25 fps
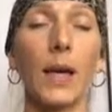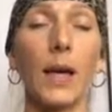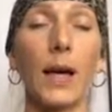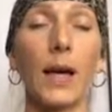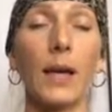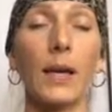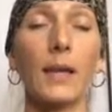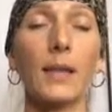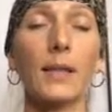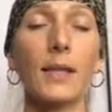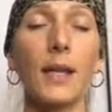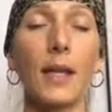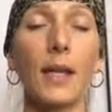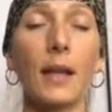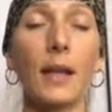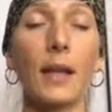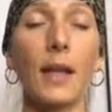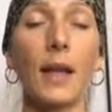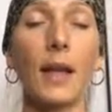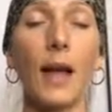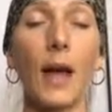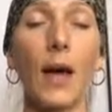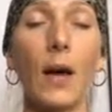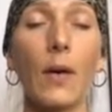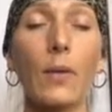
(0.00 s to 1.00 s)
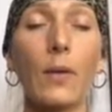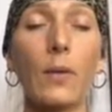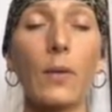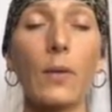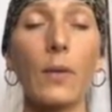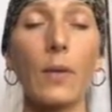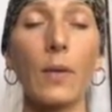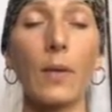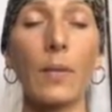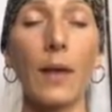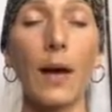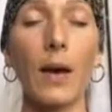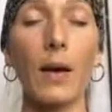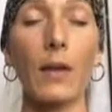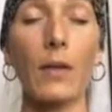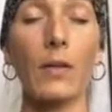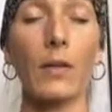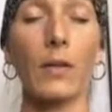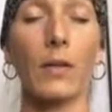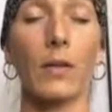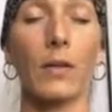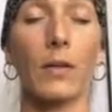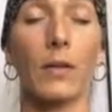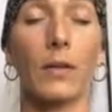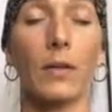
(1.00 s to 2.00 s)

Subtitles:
exhaling it out through the mouth.